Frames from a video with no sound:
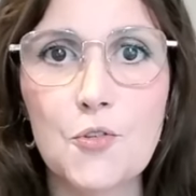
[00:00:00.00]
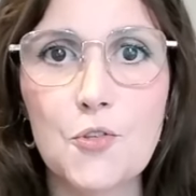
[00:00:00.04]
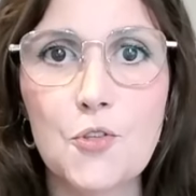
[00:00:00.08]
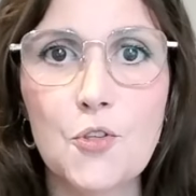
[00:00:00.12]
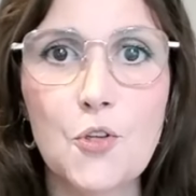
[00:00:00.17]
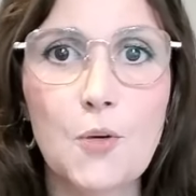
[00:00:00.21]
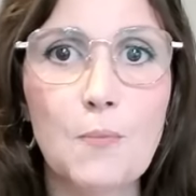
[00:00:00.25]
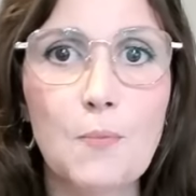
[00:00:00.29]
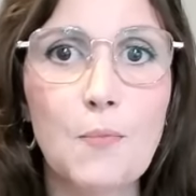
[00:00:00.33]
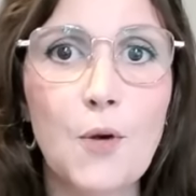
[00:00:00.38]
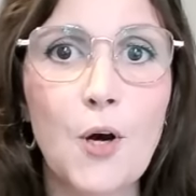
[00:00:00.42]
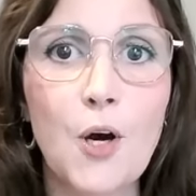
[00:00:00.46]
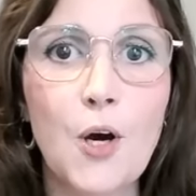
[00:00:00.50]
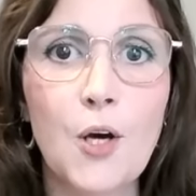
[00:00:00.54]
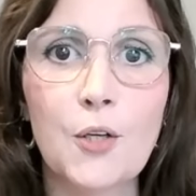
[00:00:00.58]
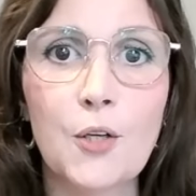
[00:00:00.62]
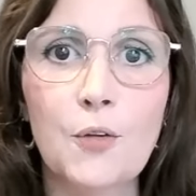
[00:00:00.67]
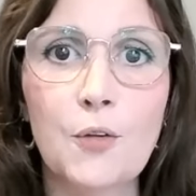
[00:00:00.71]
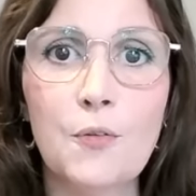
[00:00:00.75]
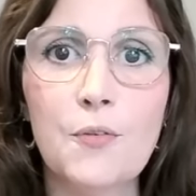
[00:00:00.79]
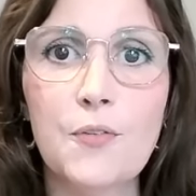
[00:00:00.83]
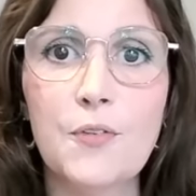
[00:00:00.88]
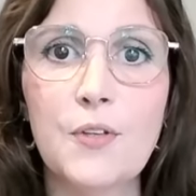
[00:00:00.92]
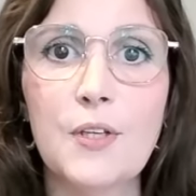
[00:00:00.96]
You model
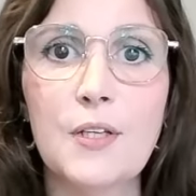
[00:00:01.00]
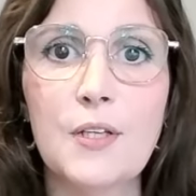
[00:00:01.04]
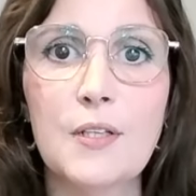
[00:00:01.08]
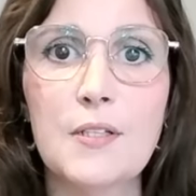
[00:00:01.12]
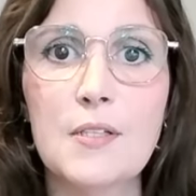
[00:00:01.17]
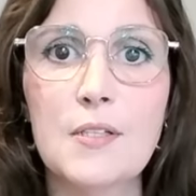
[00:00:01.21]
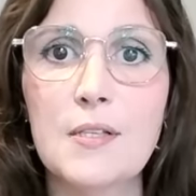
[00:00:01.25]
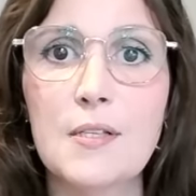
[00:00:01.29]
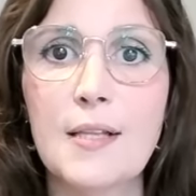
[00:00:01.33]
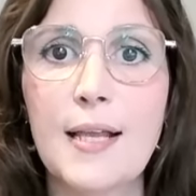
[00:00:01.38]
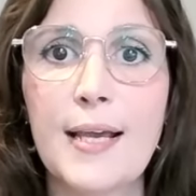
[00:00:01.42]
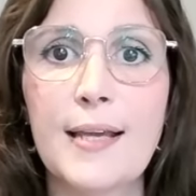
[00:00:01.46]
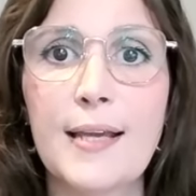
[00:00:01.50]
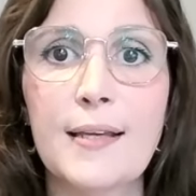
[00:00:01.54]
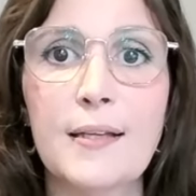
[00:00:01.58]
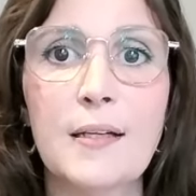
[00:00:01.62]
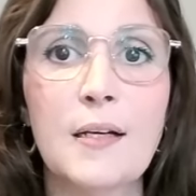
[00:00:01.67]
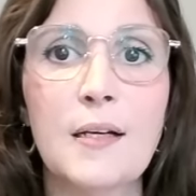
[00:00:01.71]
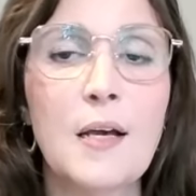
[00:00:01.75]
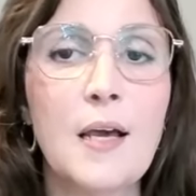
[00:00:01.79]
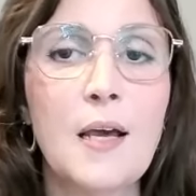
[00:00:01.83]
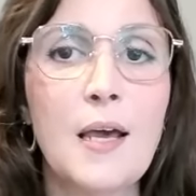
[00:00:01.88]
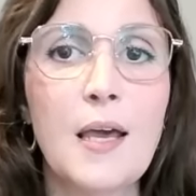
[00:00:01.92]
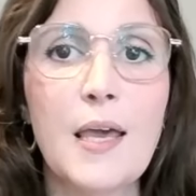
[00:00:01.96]
things like
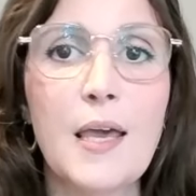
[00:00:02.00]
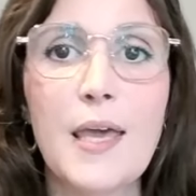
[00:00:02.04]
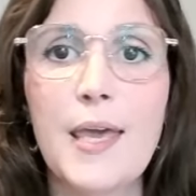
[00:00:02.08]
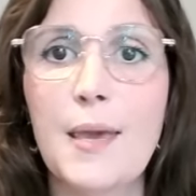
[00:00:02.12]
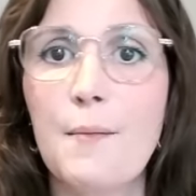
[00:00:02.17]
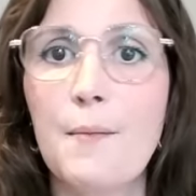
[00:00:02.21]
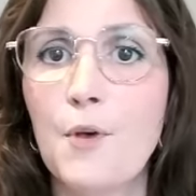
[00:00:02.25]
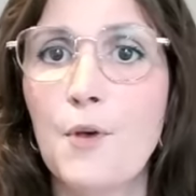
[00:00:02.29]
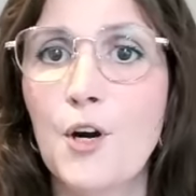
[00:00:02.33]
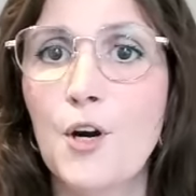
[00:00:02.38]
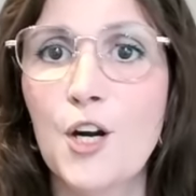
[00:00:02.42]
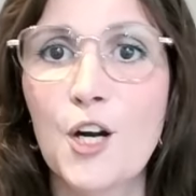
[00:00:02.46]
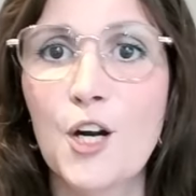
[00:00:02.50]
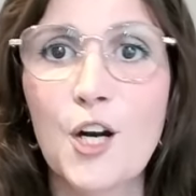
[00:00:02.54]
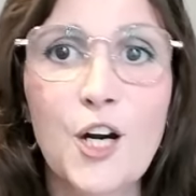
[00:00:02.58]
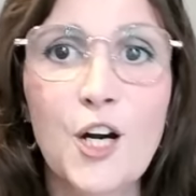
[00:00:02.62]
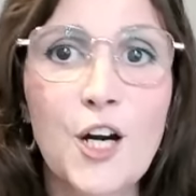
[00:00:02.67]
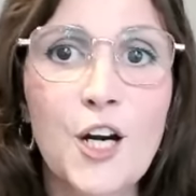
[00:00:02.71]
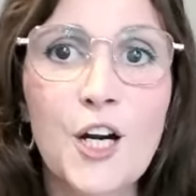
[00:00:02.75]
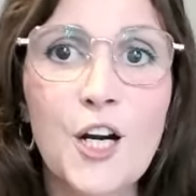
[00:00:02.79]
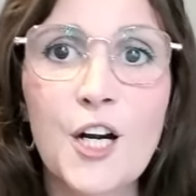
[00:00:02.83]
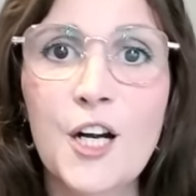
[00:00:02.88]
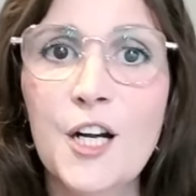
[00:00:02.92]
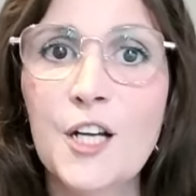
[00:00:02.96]

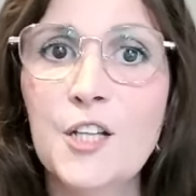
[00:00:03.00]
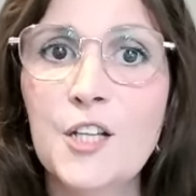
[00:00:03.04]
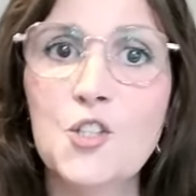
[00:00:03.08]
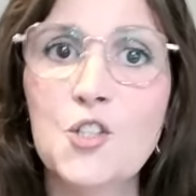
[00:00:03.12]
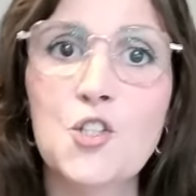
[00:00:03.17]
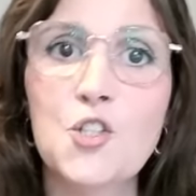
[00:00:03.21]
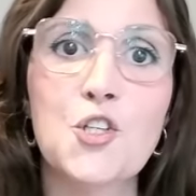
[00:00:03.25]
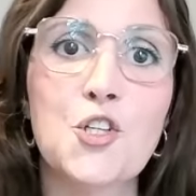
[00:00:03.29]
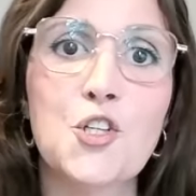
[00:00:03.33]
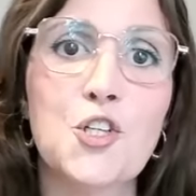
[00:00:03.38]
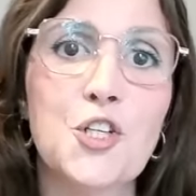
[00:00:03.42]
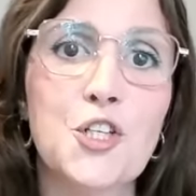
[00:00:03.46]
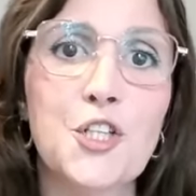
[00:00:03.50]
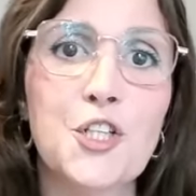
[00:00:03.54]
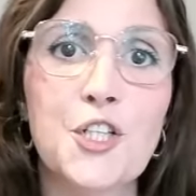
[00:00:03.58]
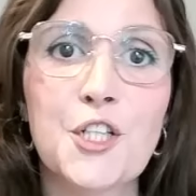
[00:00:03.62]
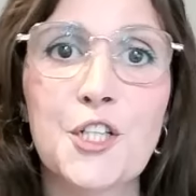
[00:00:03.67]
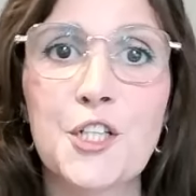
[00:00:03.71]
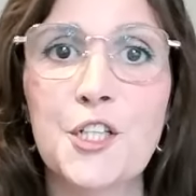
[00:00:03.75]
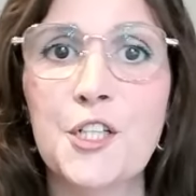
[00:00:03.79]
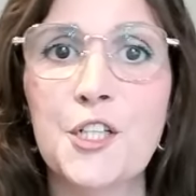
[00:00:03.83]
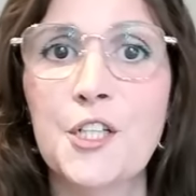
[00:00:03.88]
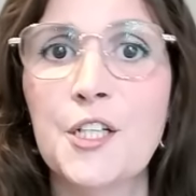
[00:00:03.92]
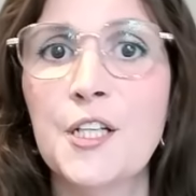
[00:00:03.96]
MRR,
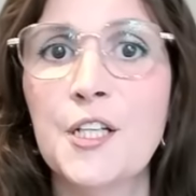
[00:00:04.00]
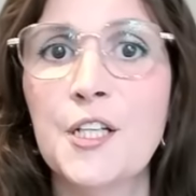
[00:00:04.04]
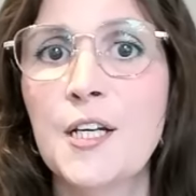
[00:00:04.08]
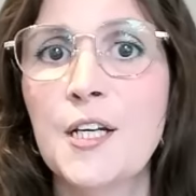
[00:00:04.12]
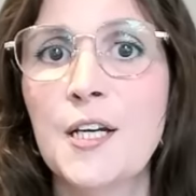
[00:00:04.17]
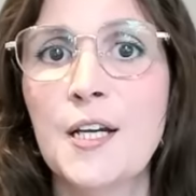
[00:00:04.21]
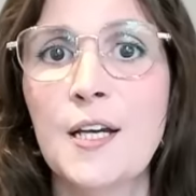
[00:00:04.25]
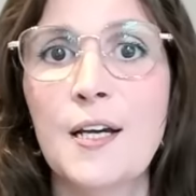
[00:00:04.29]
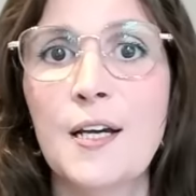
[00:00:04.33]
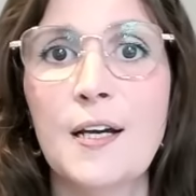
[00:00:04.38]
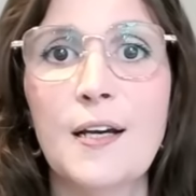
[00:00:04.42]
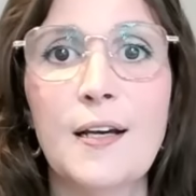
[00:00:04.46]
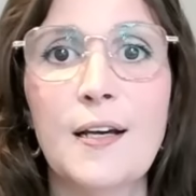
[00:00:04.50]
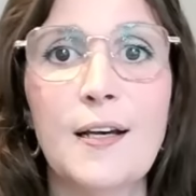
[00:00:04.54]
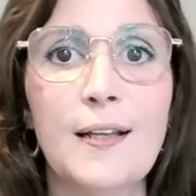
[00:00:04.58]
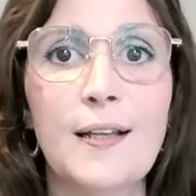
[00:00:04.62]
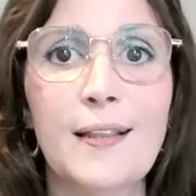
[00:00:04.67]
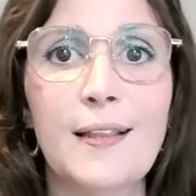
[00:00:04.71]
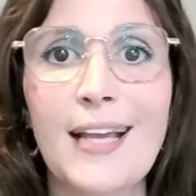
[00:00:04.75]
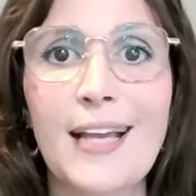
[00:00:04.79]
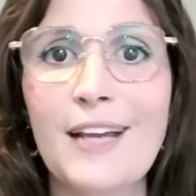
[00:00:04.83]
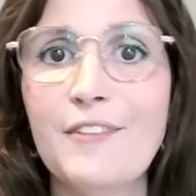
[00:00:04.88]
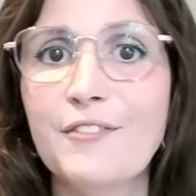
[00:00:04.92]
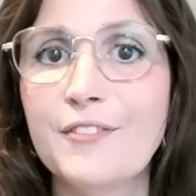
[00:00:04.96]
churn,
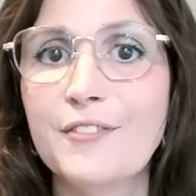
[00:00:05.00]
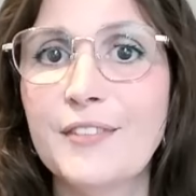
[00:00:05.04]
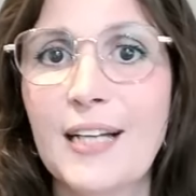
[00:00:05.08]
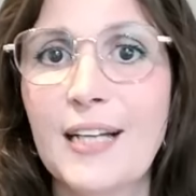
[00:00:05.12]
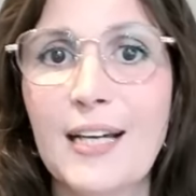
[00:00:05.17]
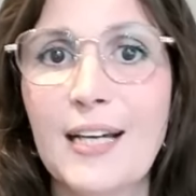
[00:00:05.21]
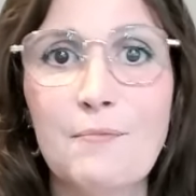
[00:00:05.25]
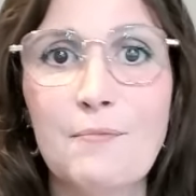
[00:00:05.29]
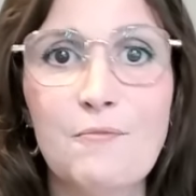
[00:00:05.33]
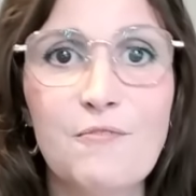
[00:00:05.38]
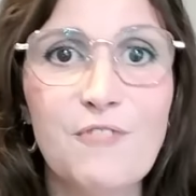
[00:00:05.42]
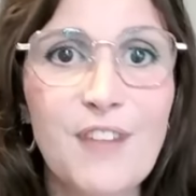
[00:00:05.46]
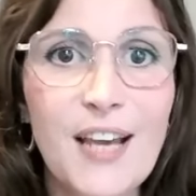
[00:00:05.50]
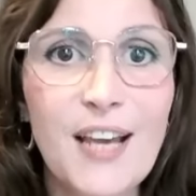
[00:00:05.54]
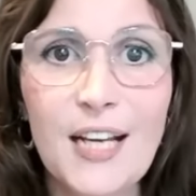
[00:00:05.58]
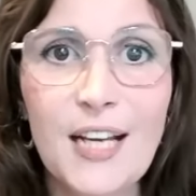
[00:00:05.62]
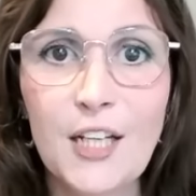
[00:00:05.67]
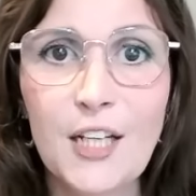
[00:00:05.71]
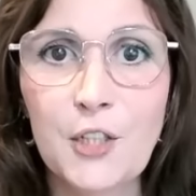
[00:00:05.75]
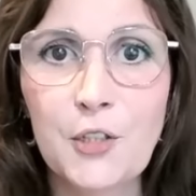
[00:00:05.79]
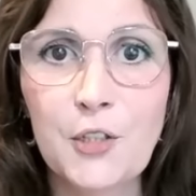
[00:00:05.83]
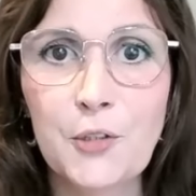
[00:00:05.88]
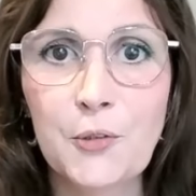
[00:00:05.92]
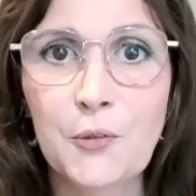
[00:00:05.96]
lifetime
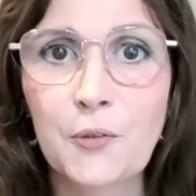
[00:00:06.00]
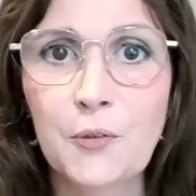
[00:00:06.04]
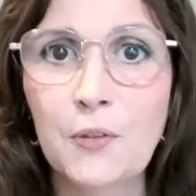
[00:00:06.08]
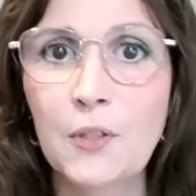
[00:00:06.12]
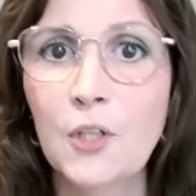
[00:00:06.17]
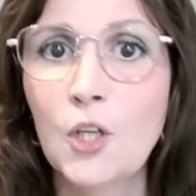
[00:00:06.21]
value.